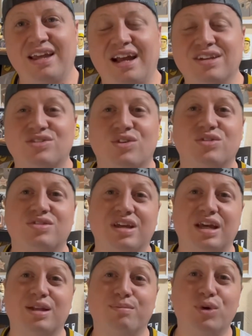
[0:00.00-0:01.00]
I start
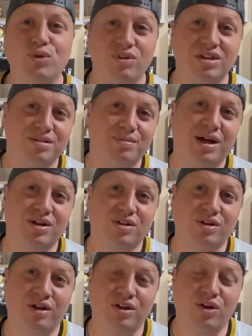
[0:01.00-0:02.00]
seeing movies
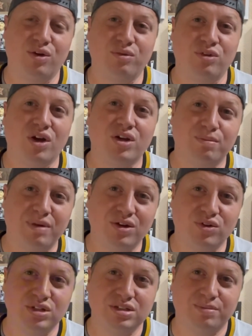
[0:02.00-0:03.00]
about, you know,
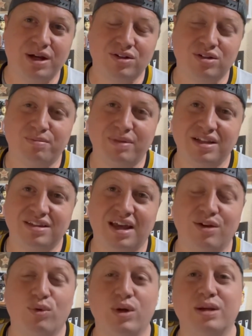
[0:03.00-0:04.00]
documentaries about Clemente,
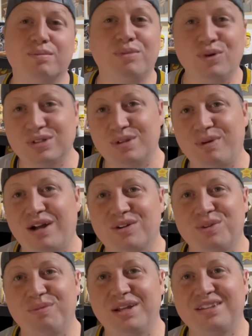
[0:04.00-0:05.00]
reading books about
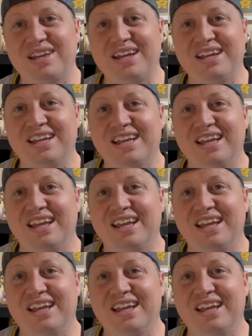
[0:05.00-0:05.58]
Clemente.